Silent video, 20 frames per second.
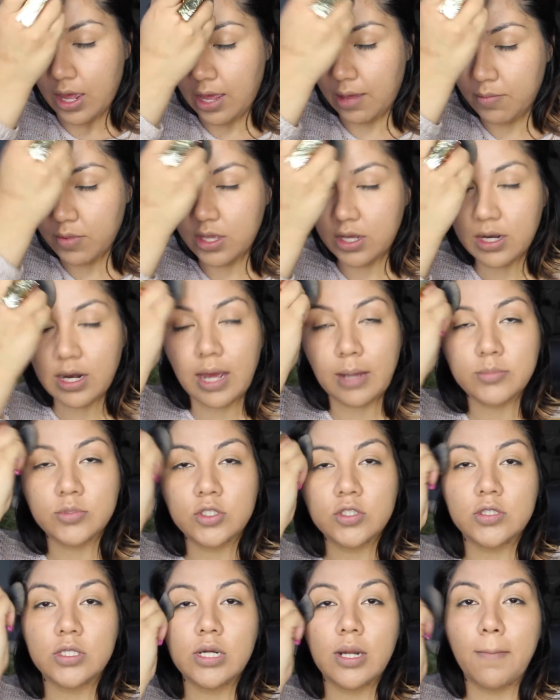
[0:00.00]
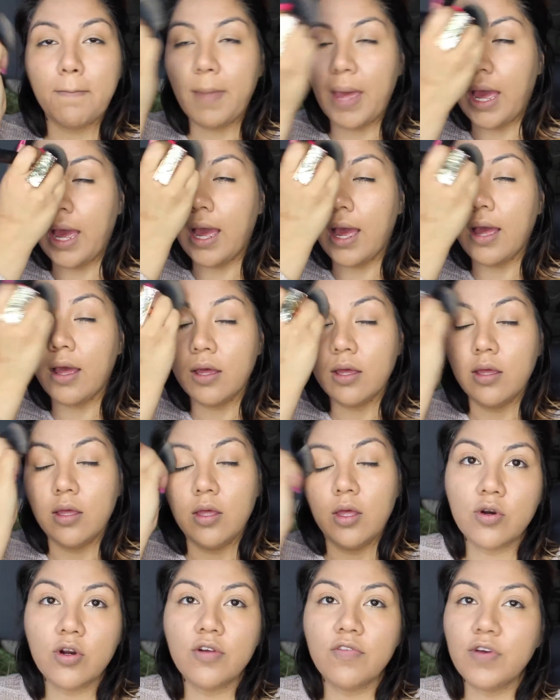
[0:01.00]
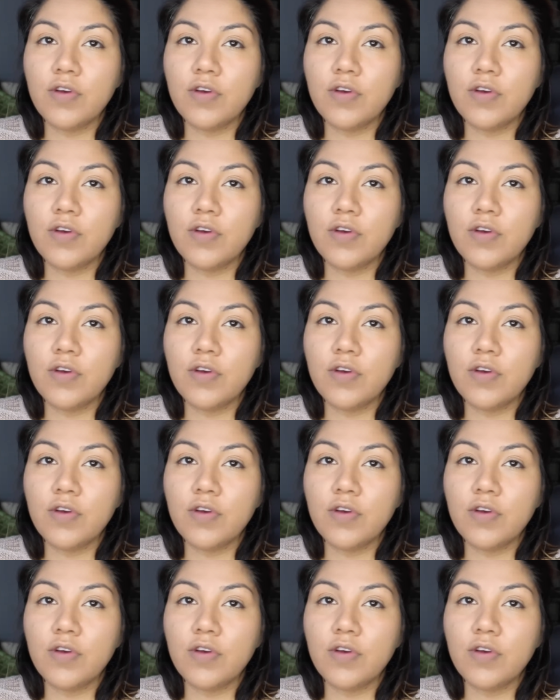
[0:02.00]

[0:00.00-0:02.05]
I'm just going to pat powder